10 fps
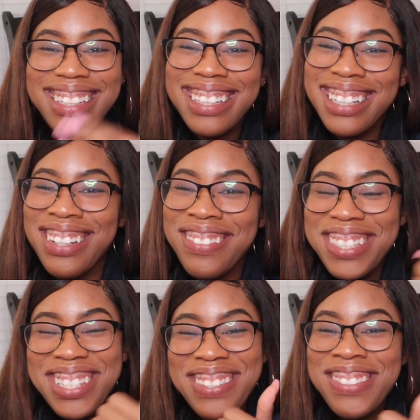come
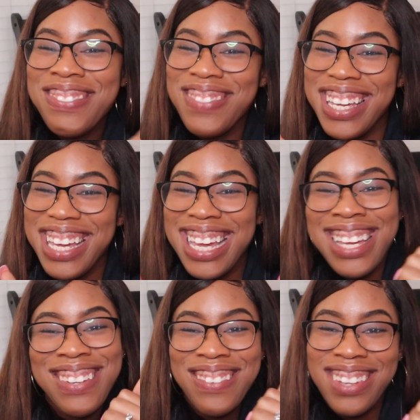to me
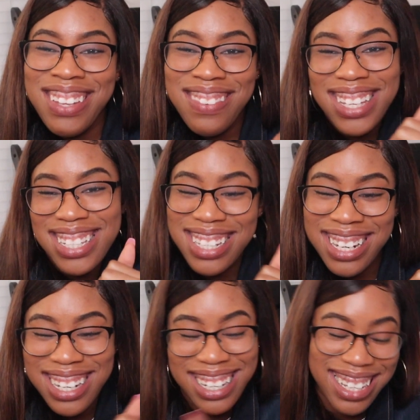and we be
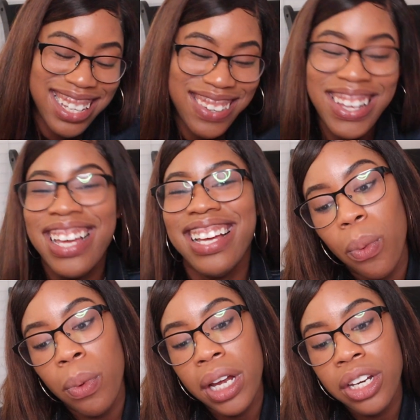turning up.
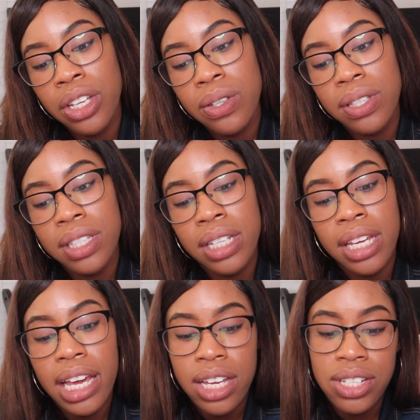Where do you
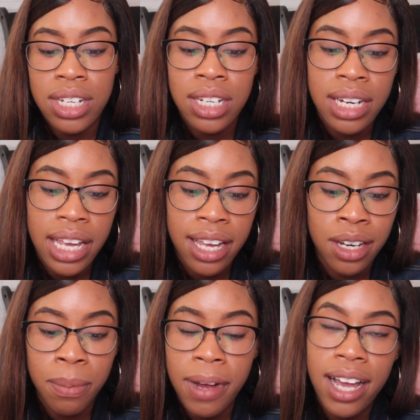see Aysia Danae
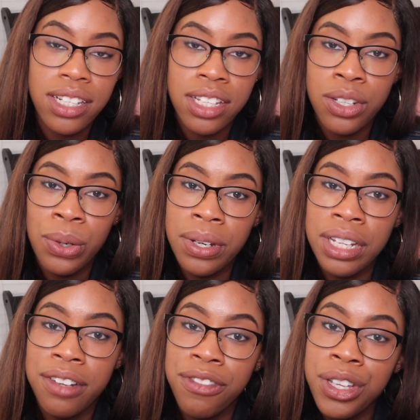Enterprises going
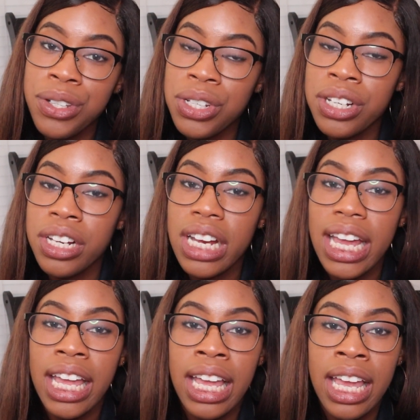in the future?
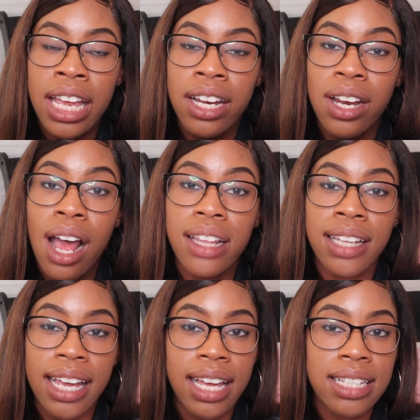And
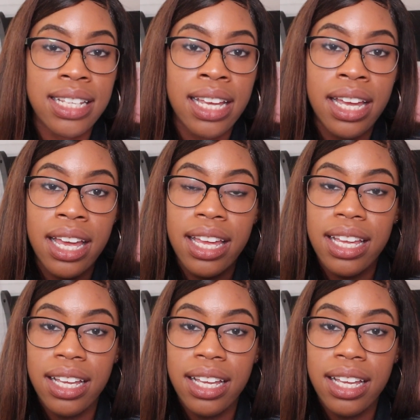like I said,